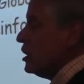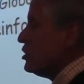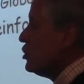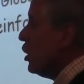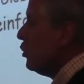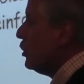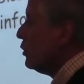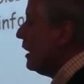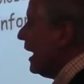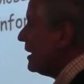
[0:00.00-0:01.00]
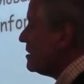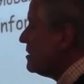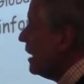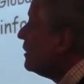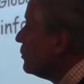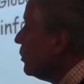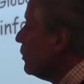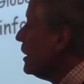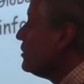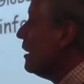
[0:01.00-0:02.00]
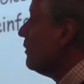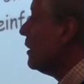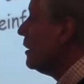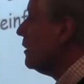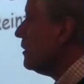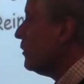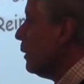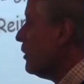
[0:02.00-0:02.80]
just show you the extent to which Africa is